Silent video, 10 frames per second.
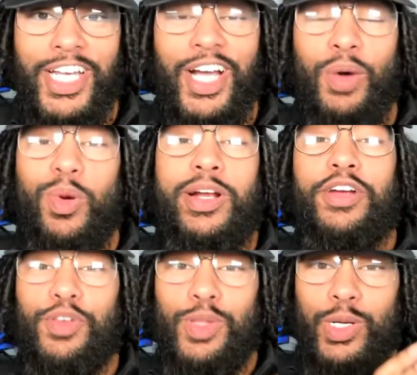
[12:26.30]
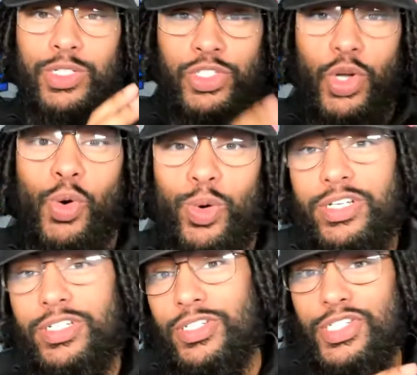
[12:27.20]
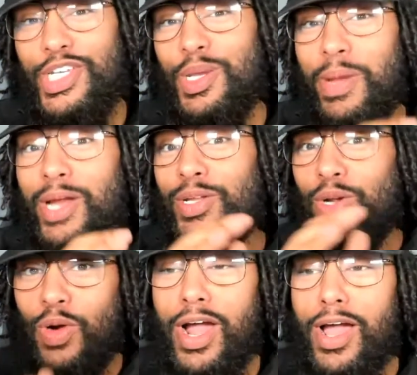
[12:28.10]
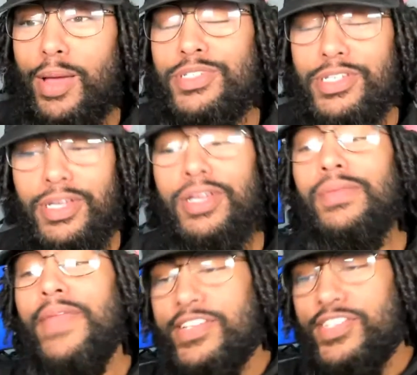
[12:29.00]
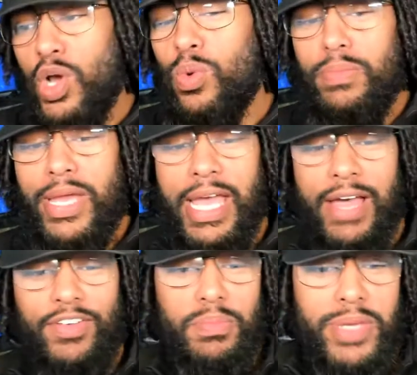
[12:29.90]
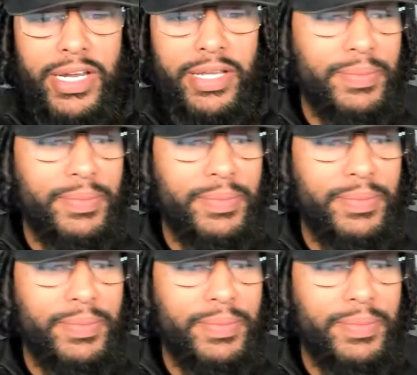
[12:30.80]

We're here for their stories to see about the crimes that someone may have committed.